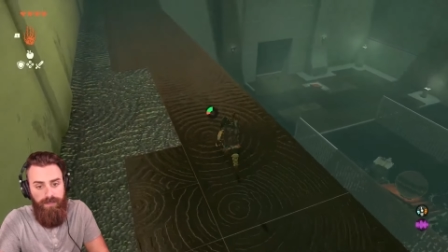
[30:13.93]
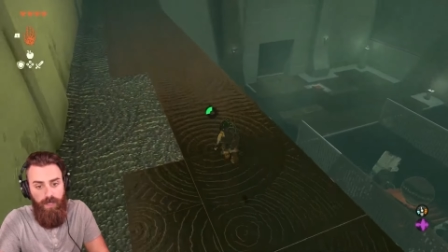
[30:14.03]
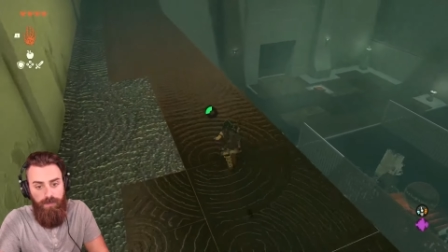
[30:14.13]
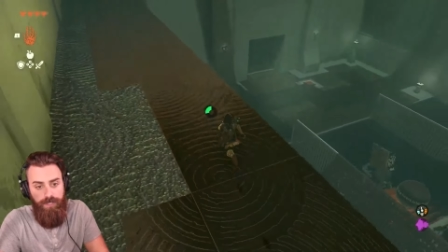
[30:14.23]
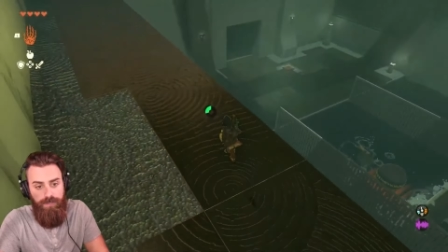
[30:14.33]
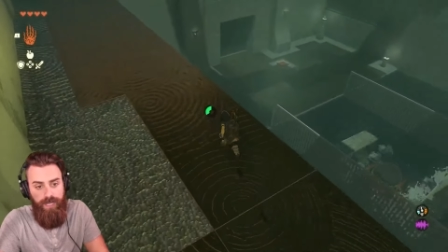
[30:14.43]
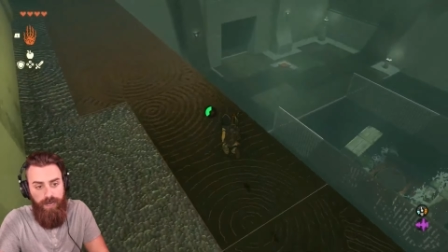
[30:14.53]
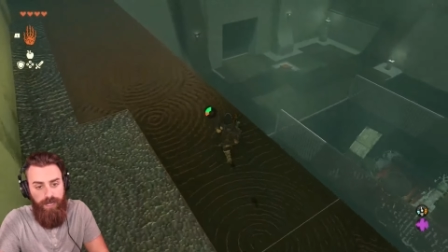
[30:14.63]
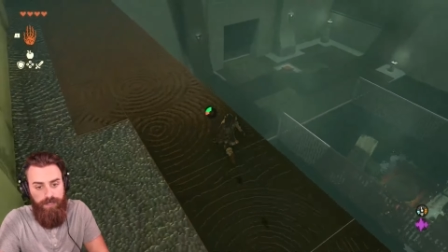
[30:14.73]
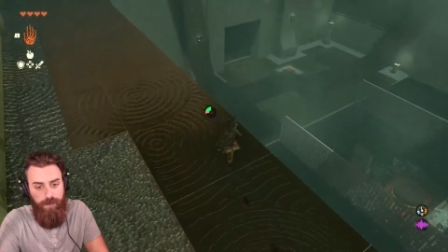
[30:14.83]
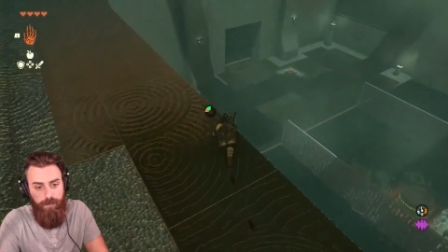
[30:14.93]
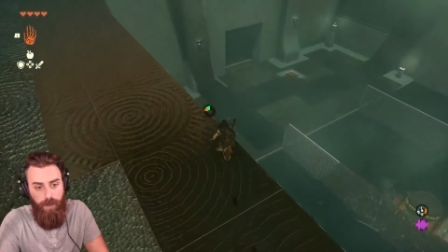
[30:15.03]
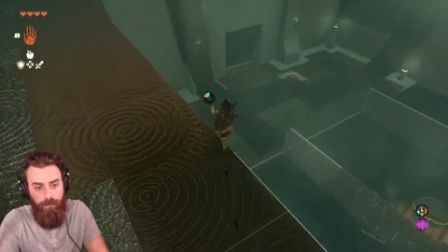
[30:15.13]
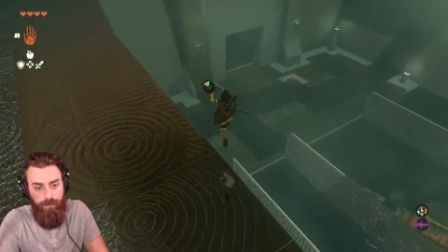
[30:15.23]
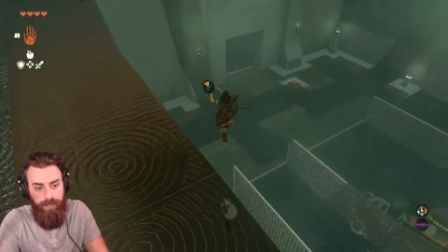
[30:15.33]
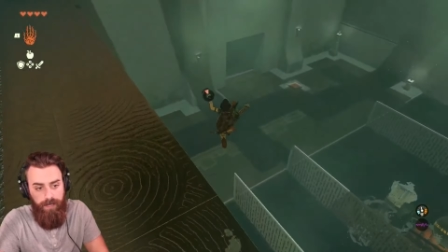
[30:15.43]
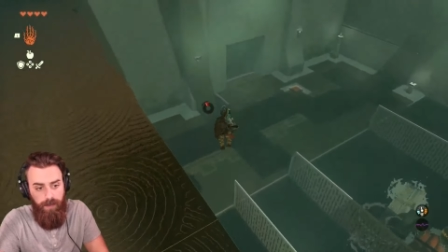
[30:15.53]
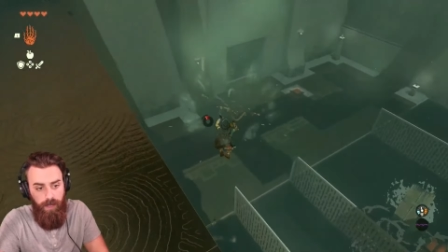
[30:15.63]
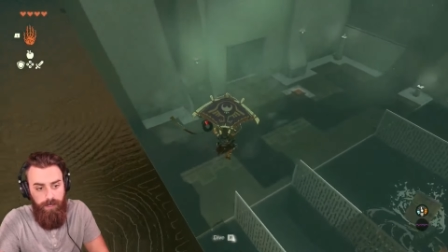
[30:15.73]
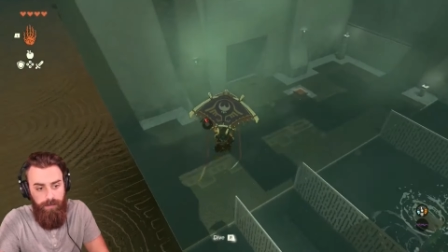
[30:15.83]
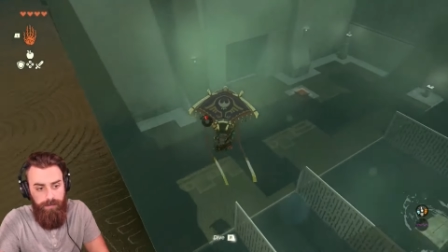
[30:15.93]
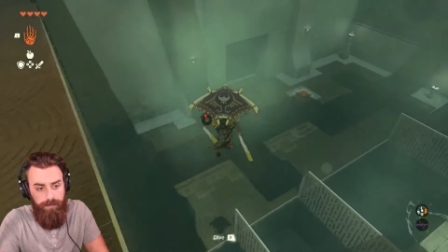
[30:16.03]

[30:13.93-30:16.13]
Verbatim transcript: Don't you dare get too far for me to call you.